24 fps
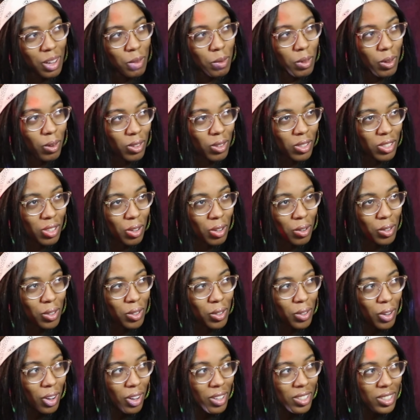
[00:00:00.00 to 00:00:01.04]
them, they were so
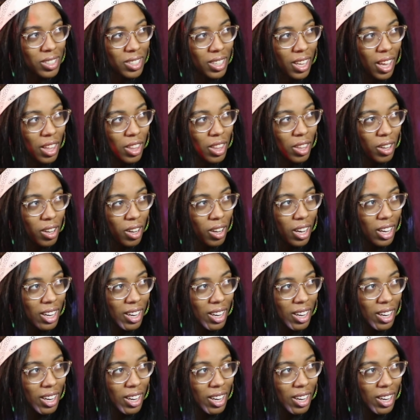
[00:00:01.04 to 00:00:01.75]
cute all together,